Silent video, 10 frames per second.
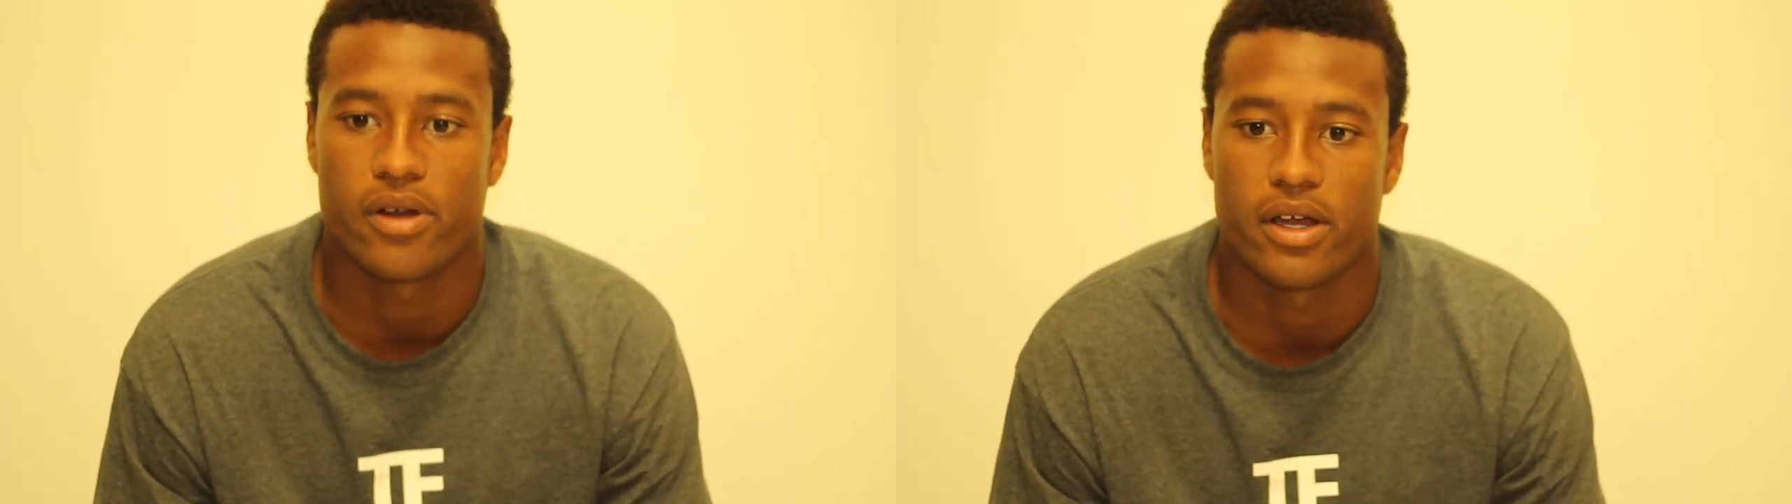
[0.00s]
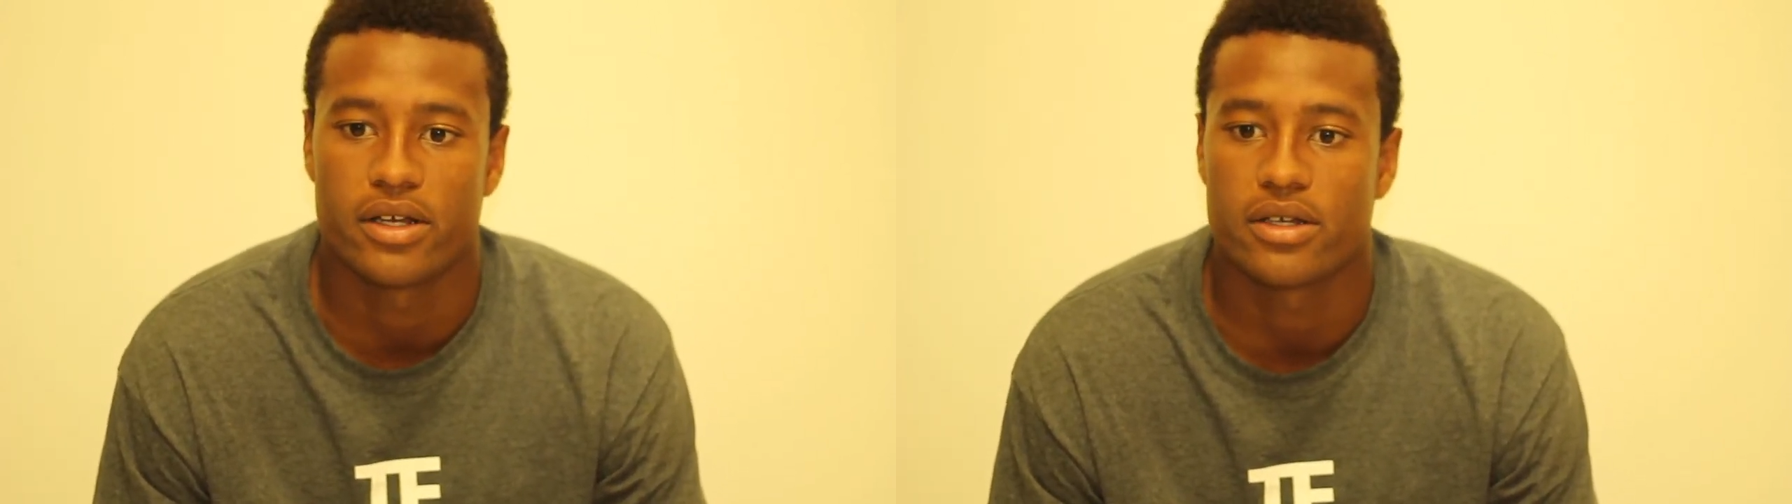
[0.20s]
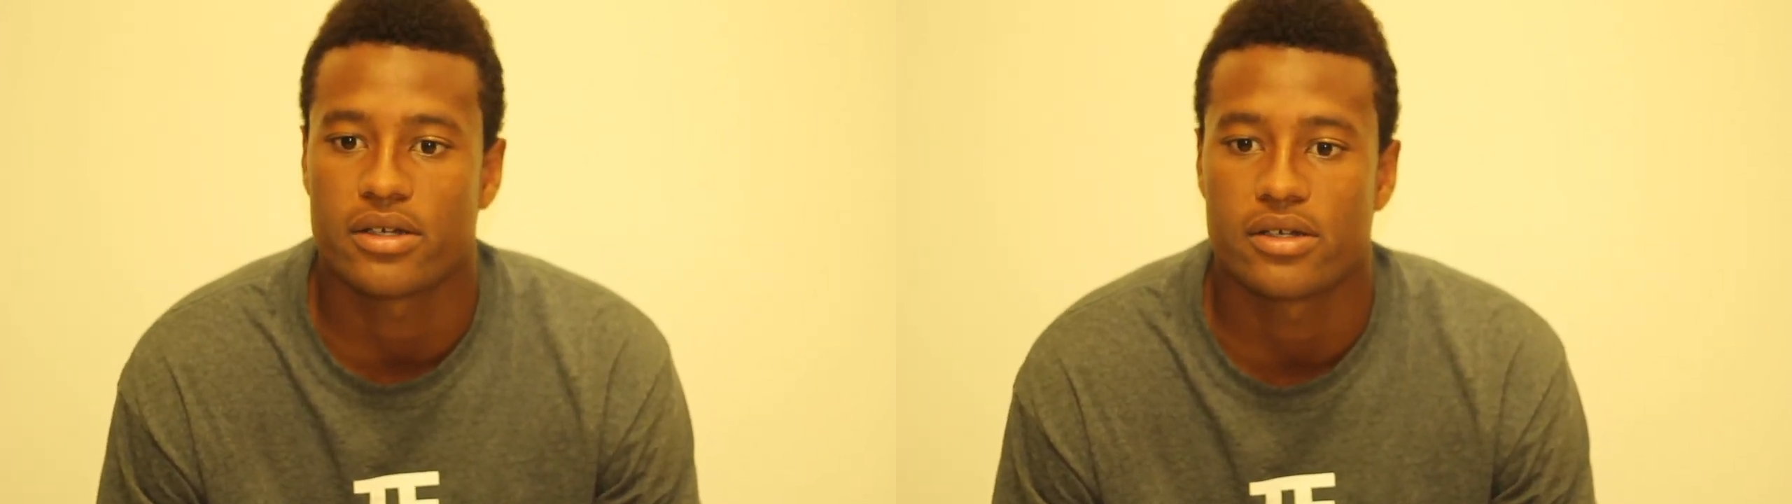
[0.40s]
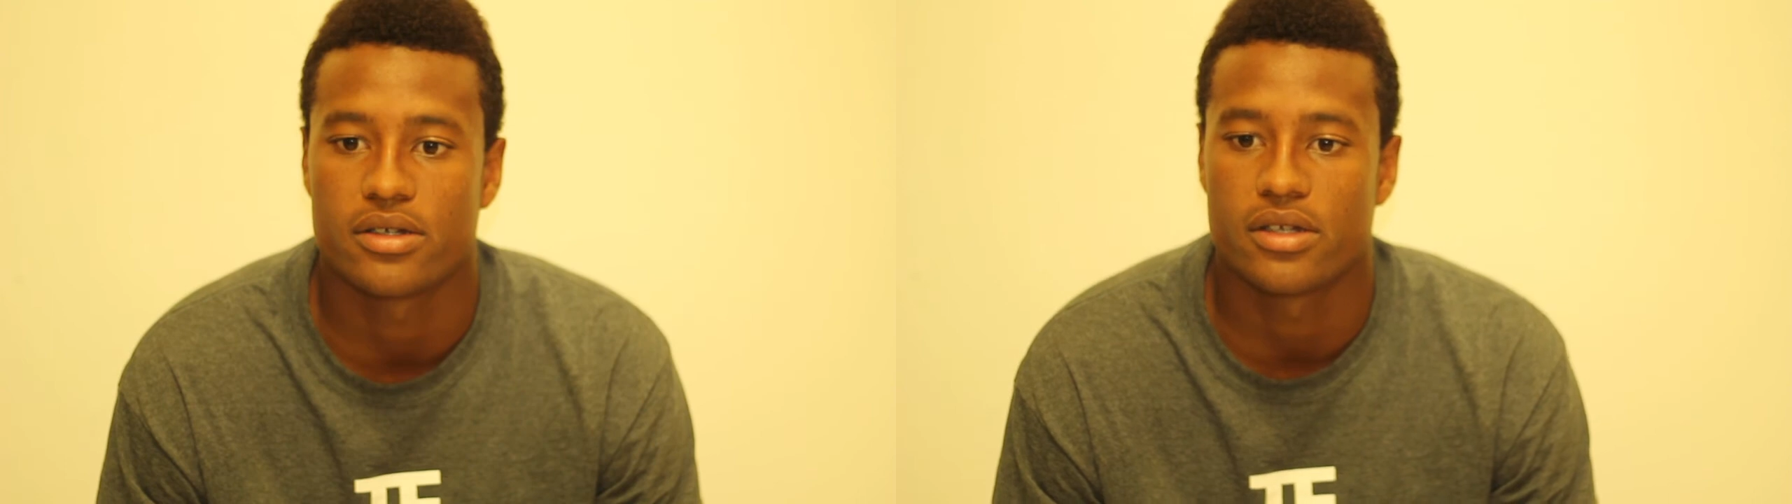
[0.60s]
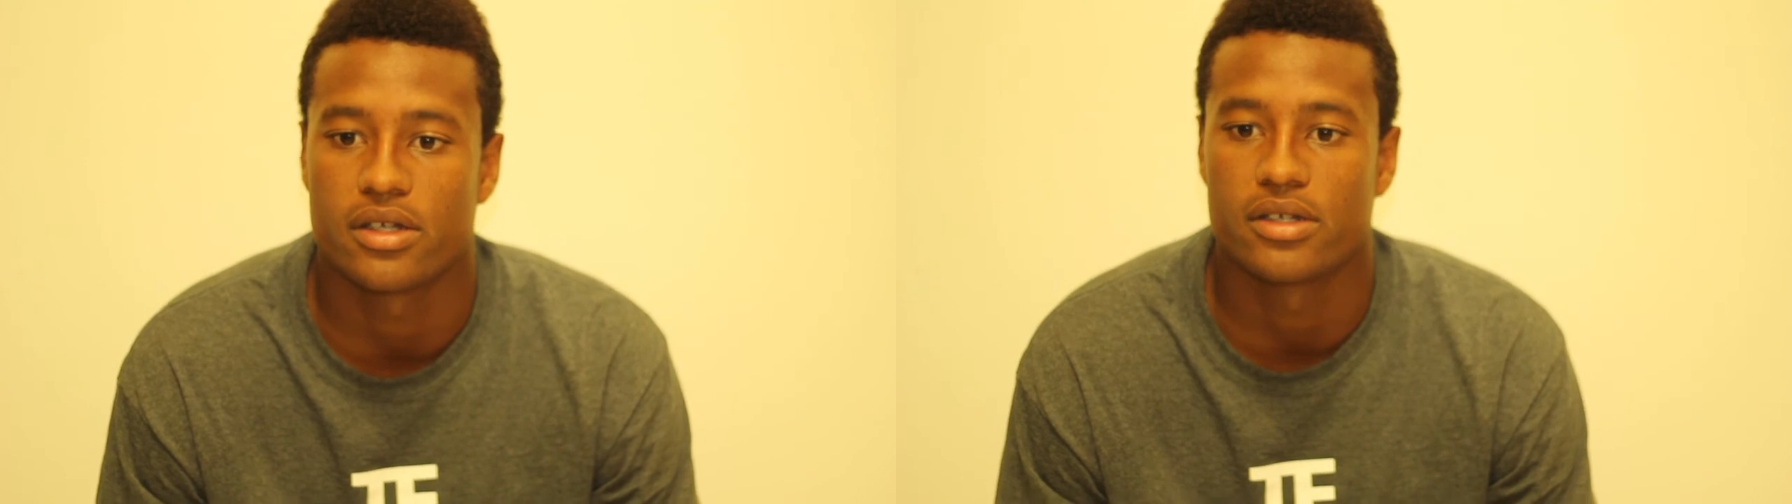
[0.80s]
right
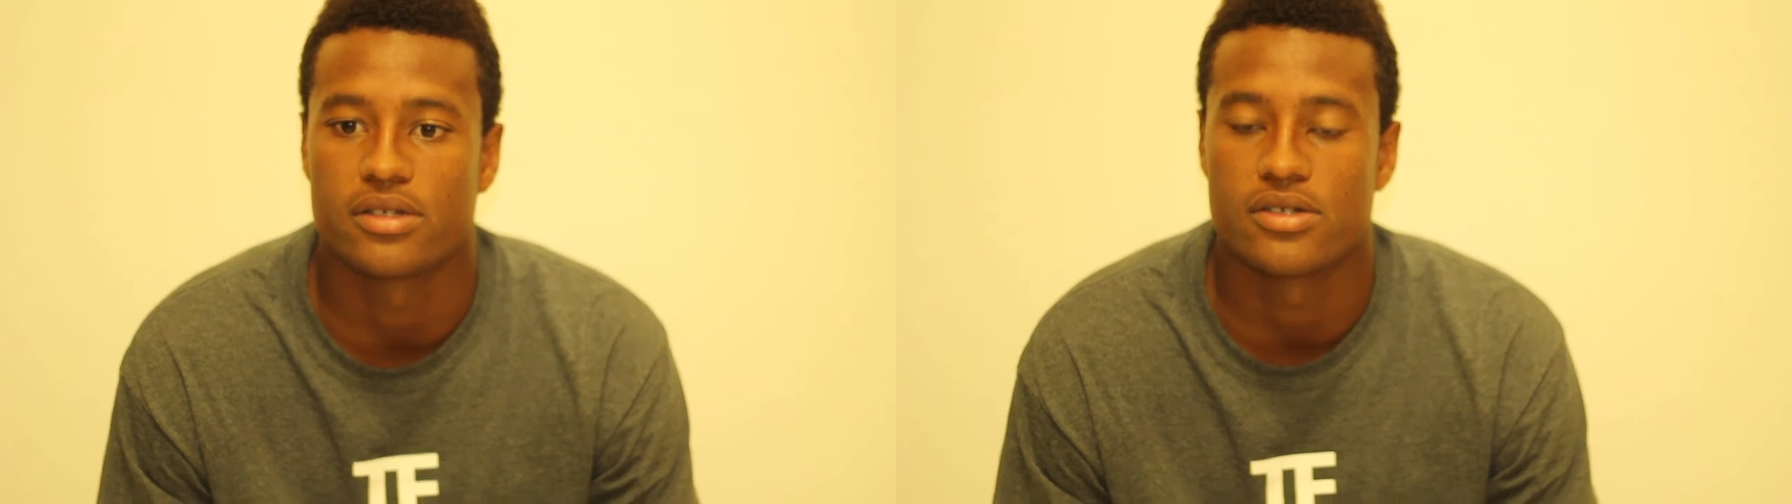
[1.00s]
and